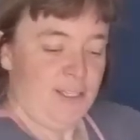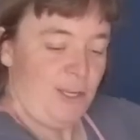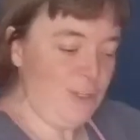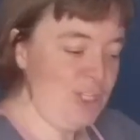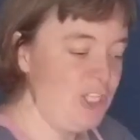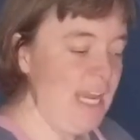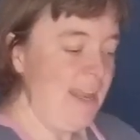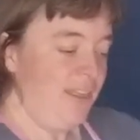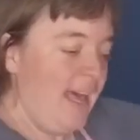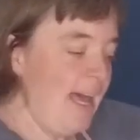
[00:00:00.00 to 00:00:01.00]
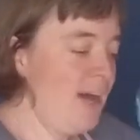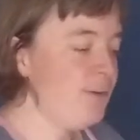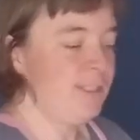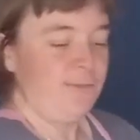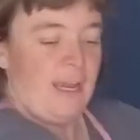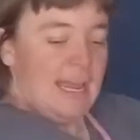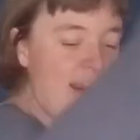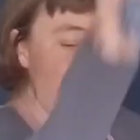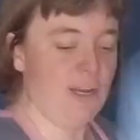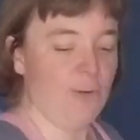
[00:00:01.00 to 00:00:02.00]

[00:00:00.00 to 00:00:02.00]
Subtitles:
So shake that house very